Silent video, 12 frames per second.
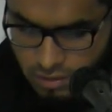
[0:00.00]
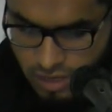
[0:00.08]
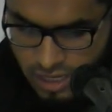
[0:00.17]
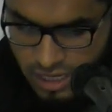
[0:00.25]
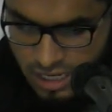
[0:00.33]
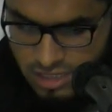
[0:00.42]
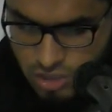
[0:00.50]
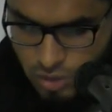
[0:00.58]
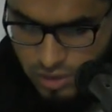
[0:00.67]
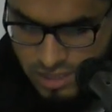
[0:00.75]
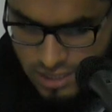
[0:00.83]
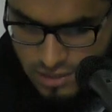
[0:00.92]
Right, and
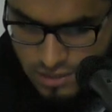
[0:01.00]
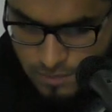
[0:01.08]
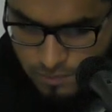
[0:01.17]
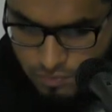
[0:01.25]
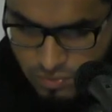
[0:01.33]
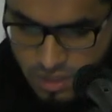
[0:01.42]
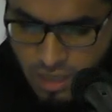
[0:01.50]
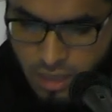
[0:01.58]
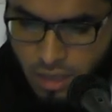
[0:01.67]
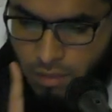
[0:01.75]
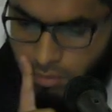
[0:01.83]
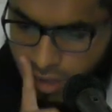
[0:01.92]
so he says,
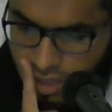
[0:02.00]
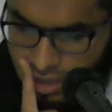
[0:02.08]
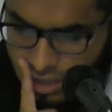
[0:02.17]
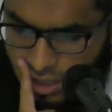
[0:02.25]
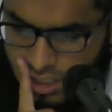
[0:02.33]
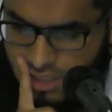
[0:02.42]
money